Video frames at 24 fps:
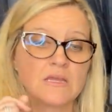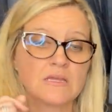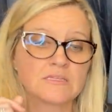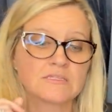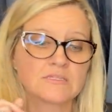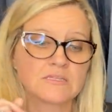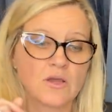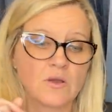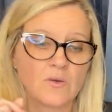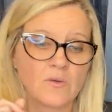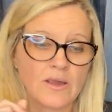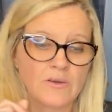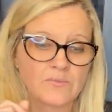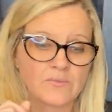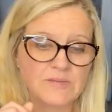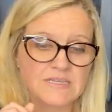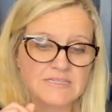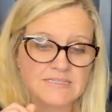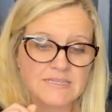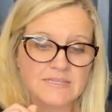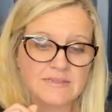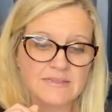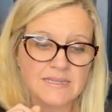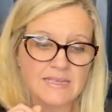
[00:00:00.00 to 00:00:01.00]
So I
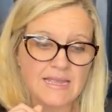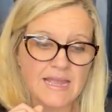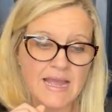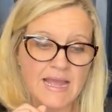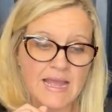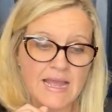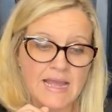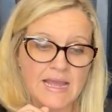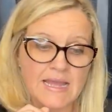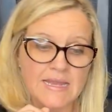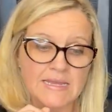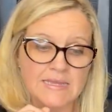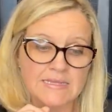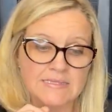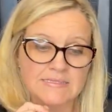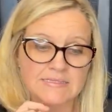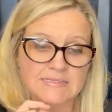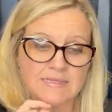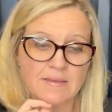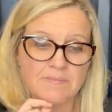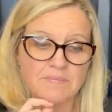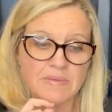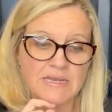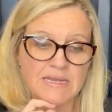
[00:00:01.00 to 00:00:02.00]
recently had
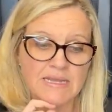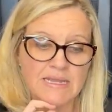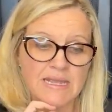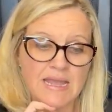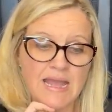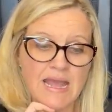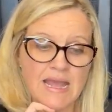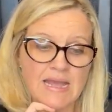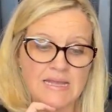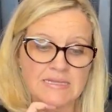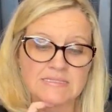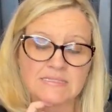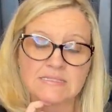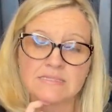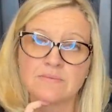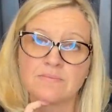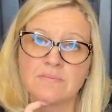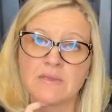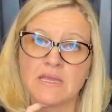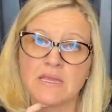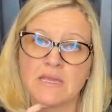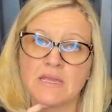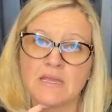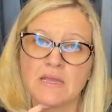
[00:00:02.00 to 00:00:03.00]
somebody ask
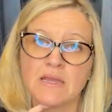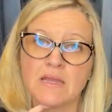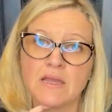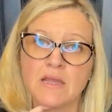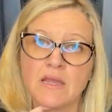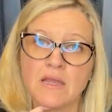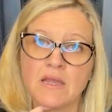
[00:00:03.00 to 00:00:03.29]
me,